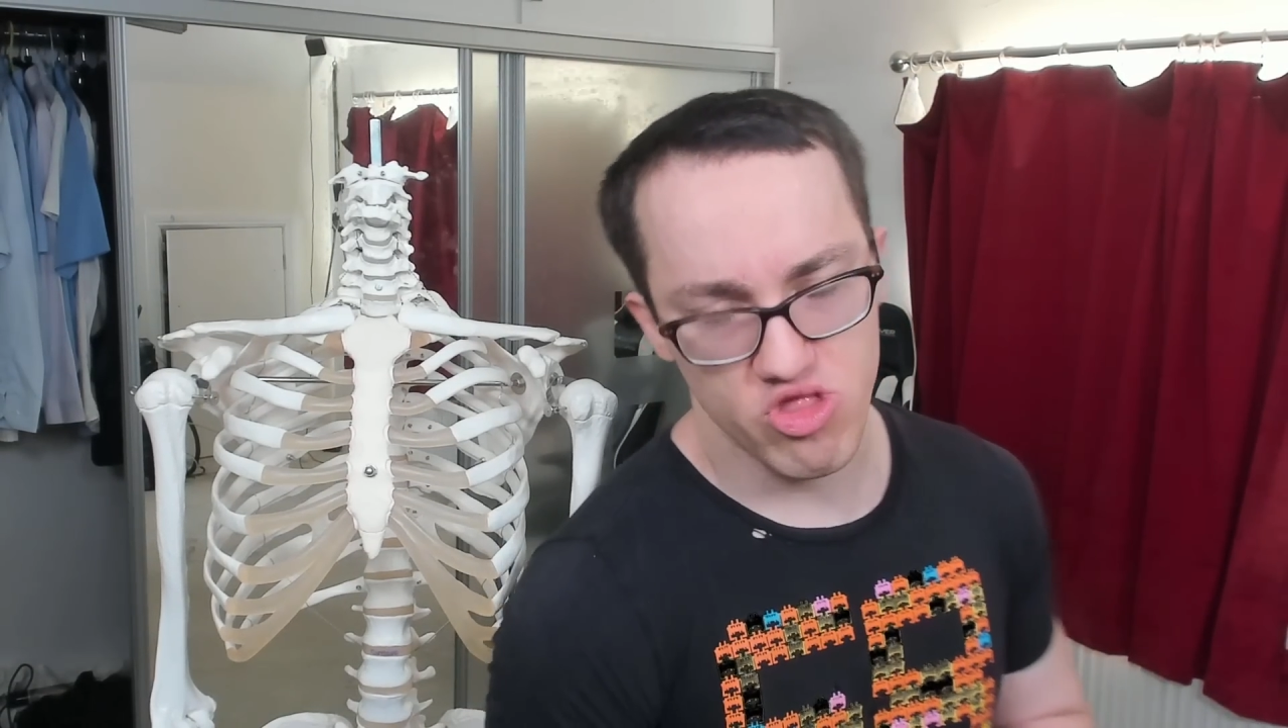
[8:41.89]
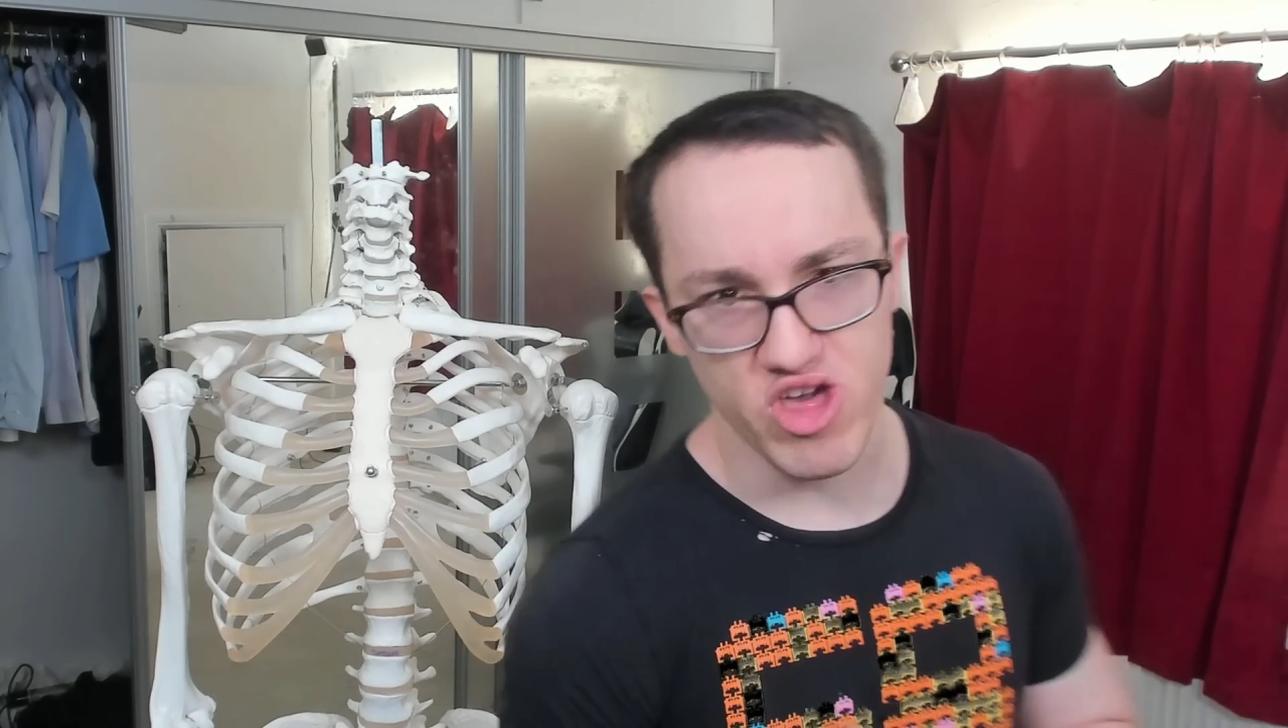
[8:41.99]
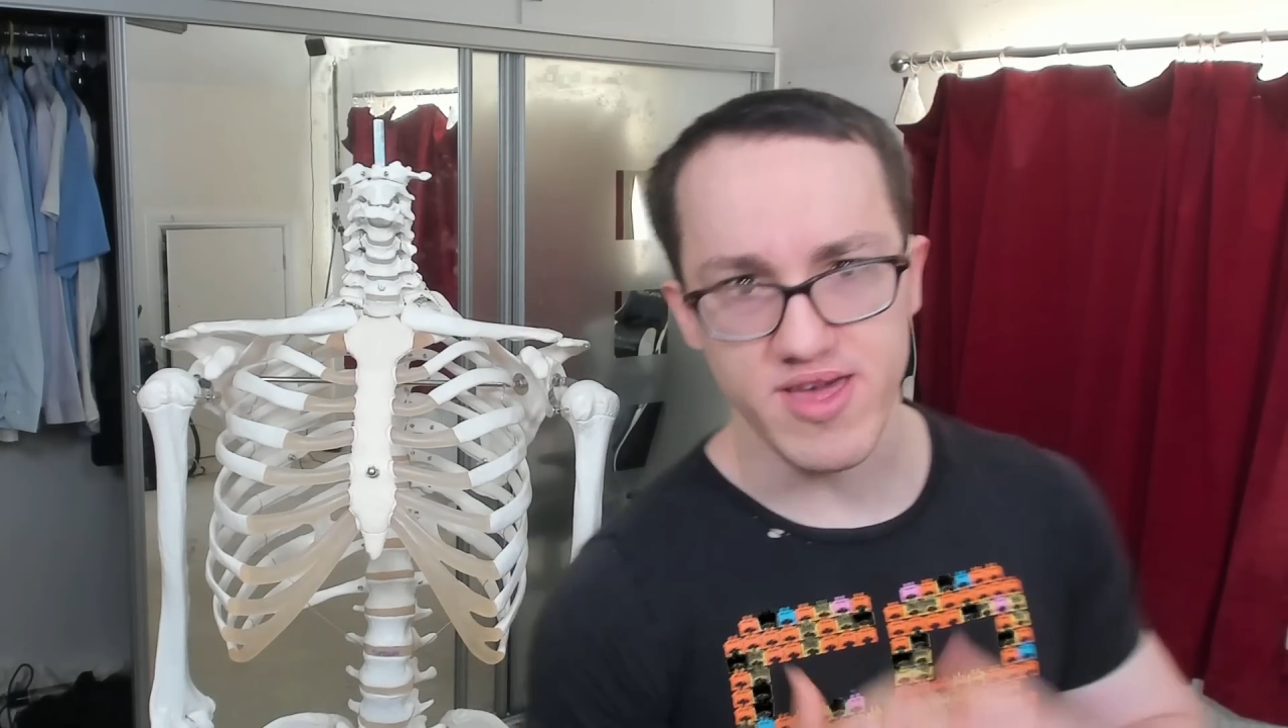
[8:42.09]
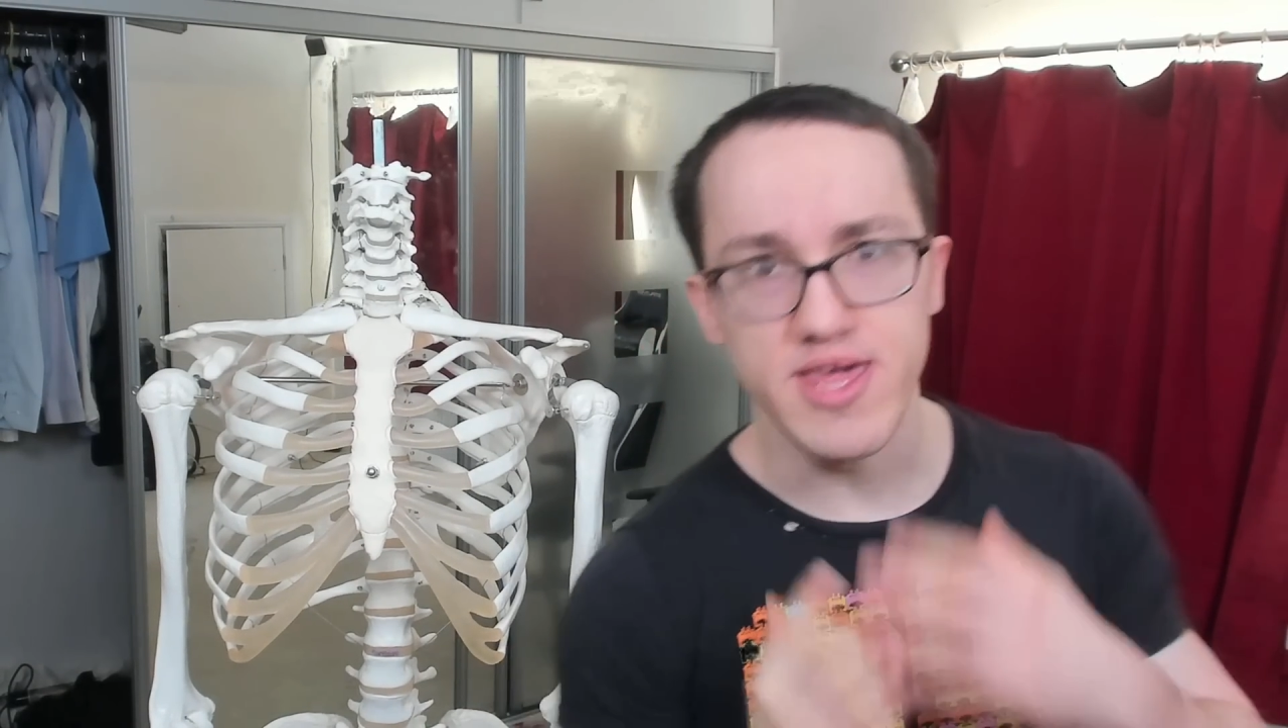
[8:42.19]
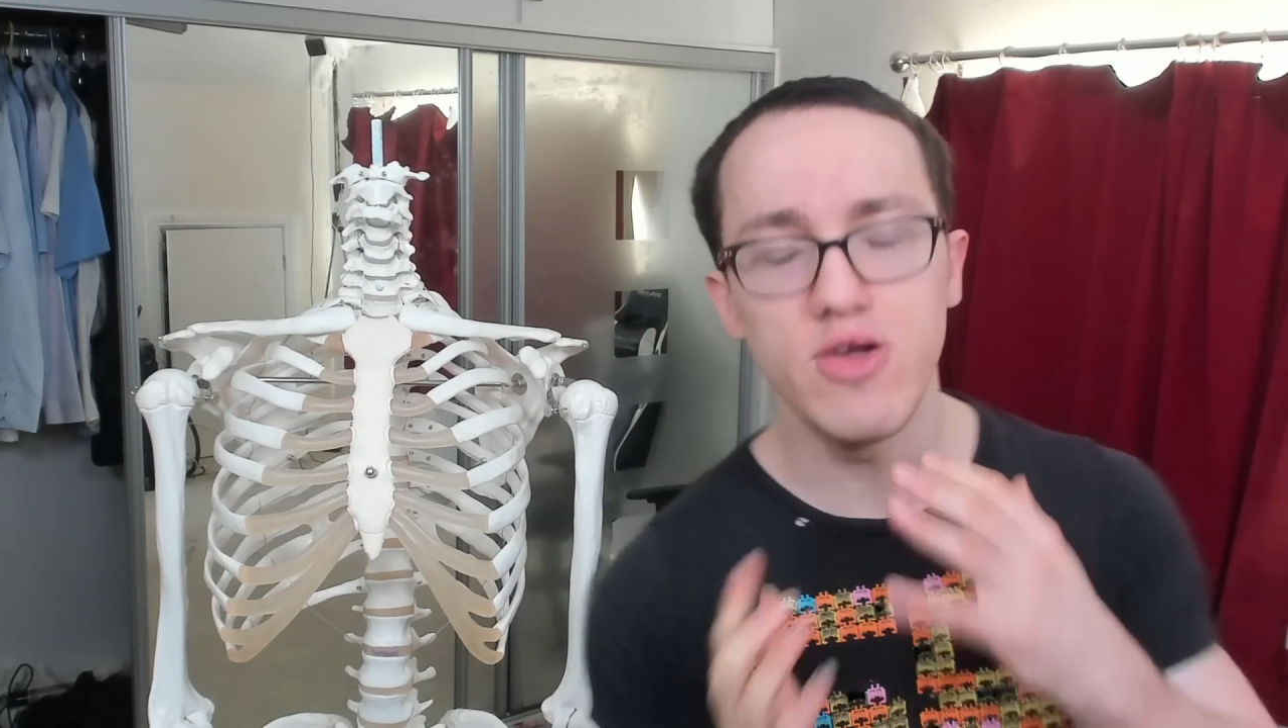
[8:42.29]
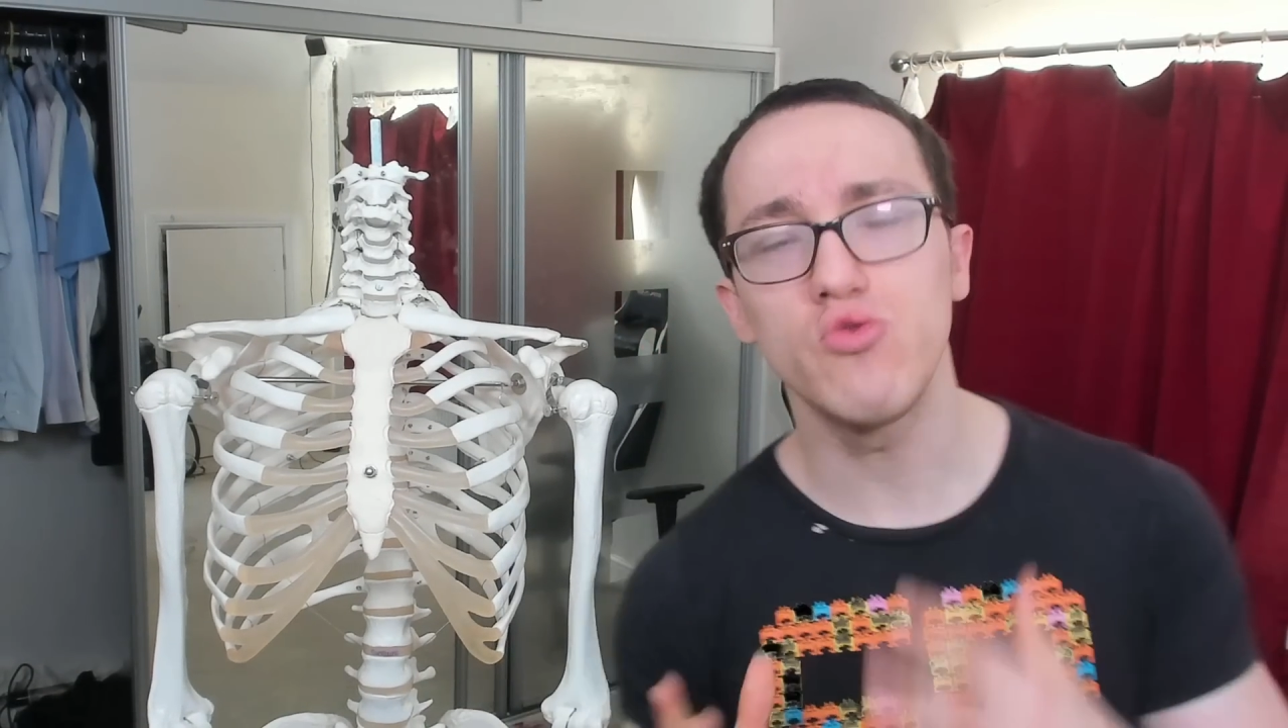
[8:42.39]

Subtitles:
logic